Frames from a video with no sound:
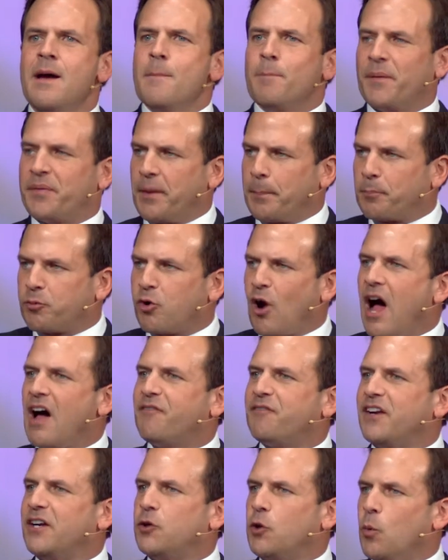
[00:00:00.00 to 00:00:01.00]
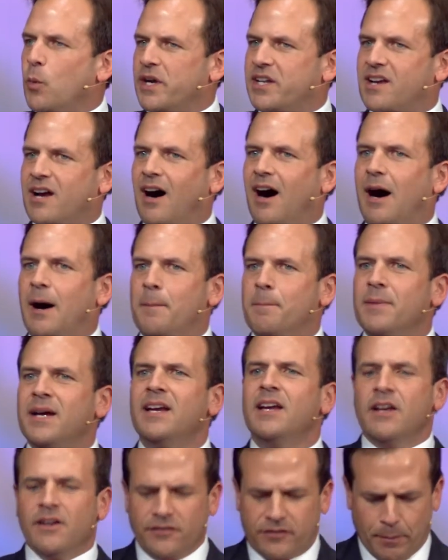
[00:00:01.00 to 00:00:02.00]
but the prophet who would come
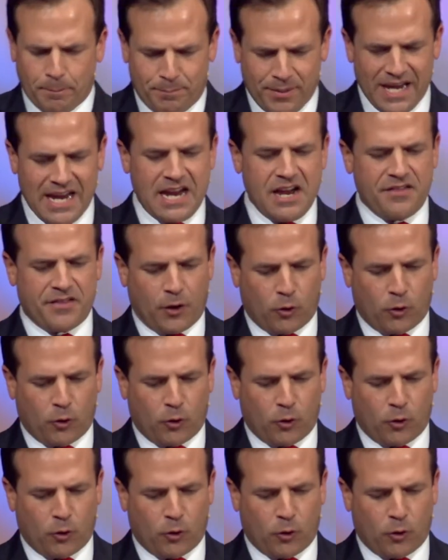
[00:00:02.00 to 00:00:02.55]
to be